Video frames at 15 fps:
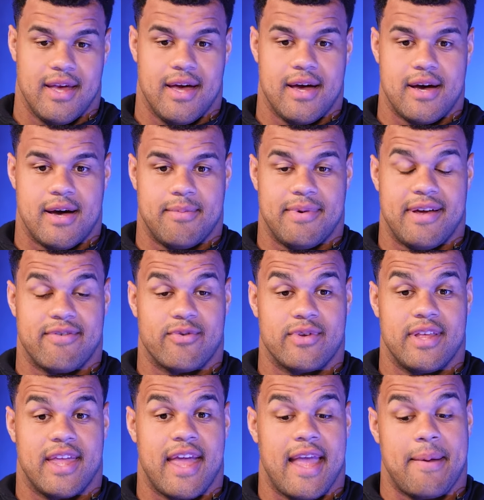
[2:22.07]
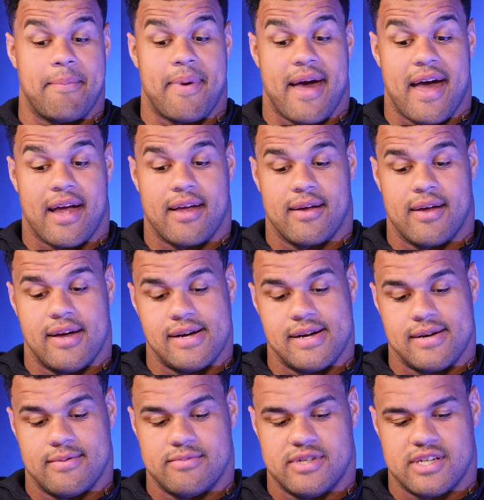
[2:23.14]
never really came back
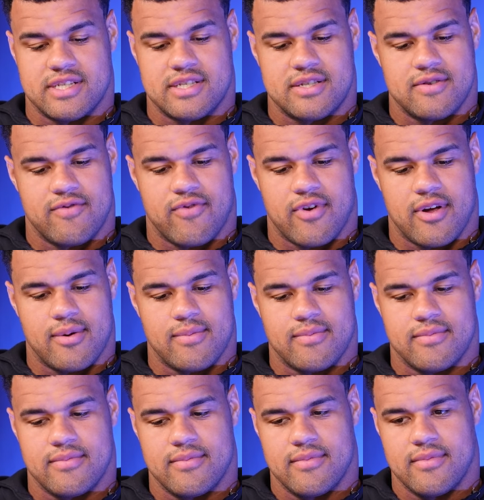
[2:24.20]
just from